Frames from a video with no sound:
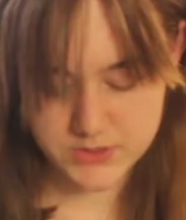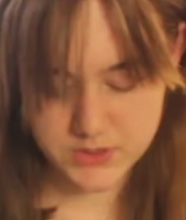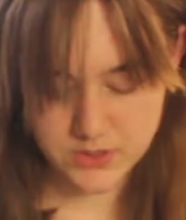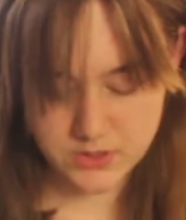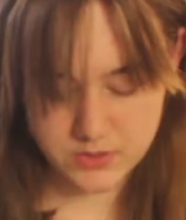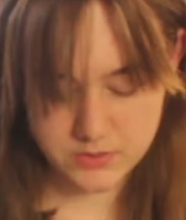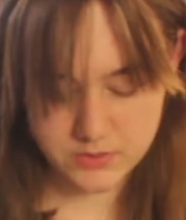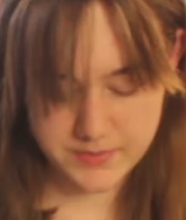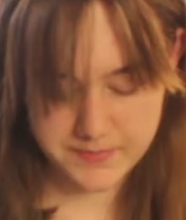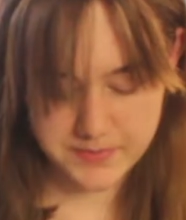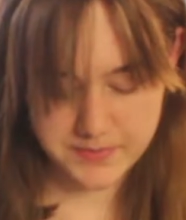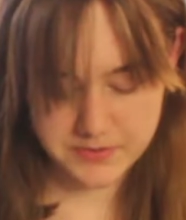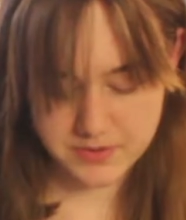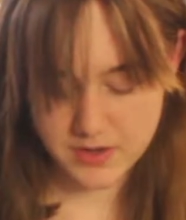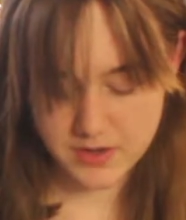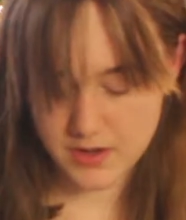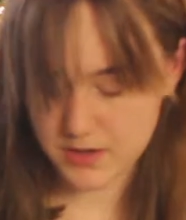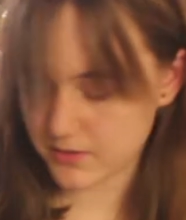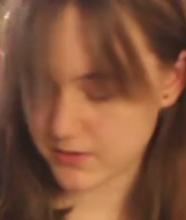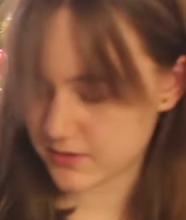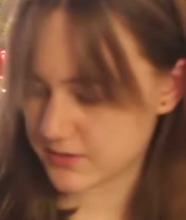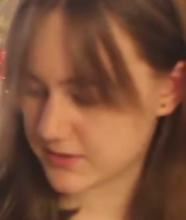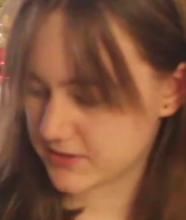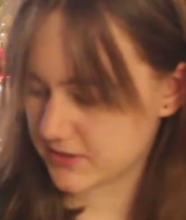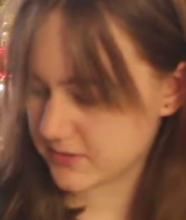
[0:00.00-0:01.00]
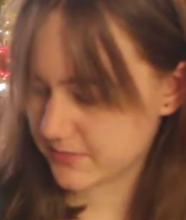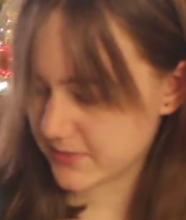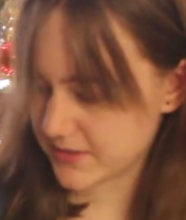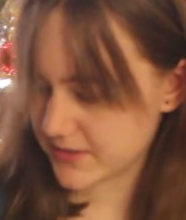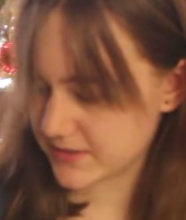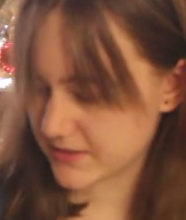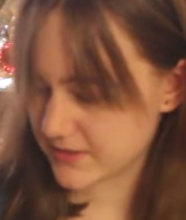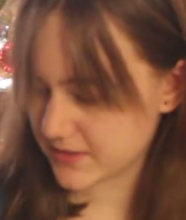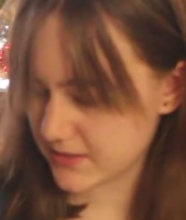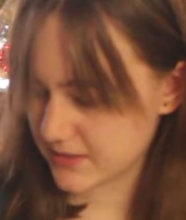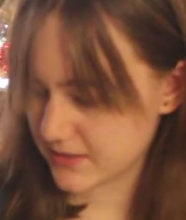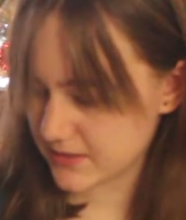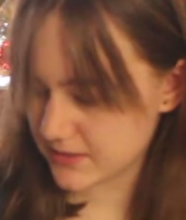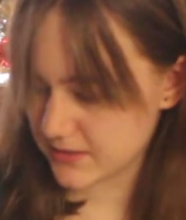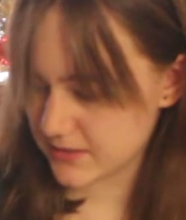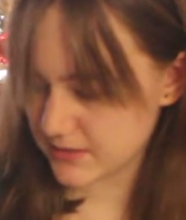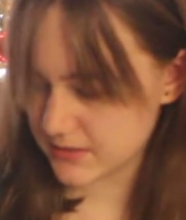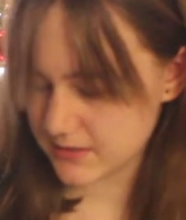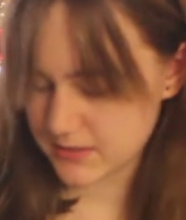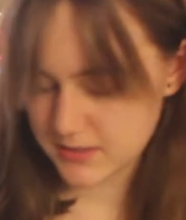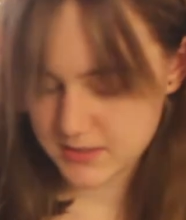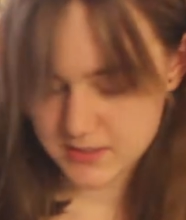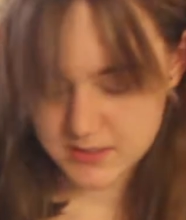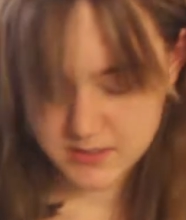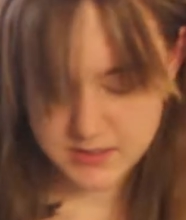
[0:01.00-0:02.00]
So we both got crystal bracelets.
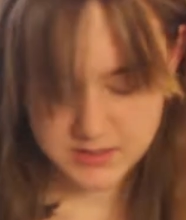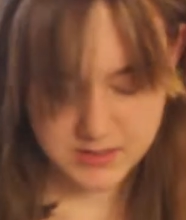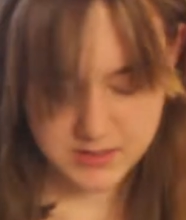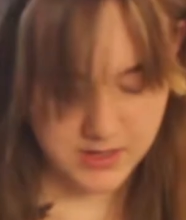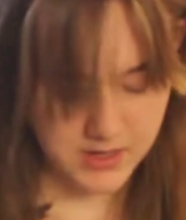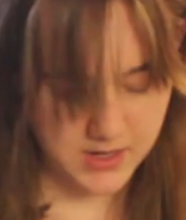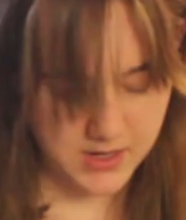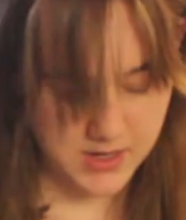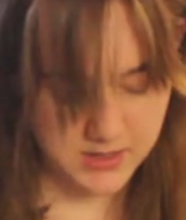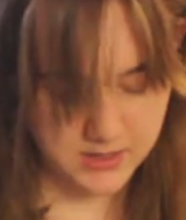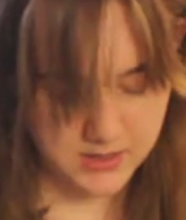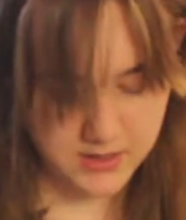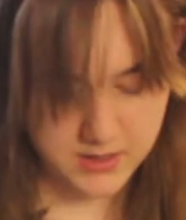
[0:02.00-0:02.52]
Yeah. I